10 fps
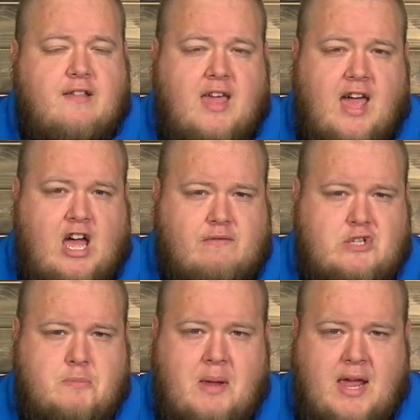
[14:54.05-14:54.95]
They have
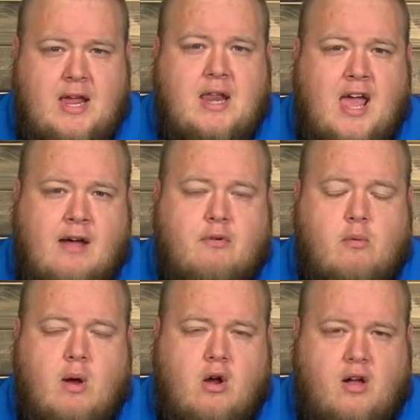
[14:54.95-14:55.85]
speed
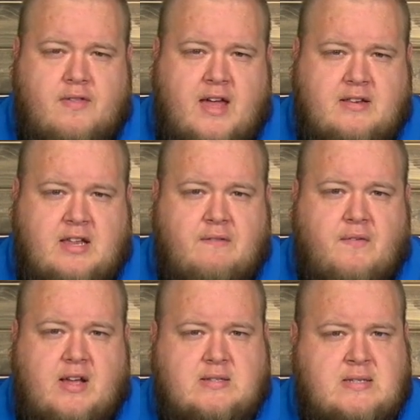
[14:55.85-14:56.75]
everywhere on that
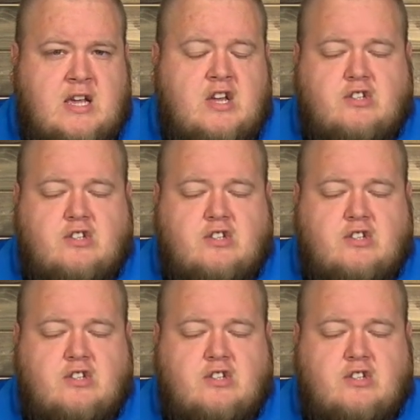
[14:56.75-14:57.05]
defense.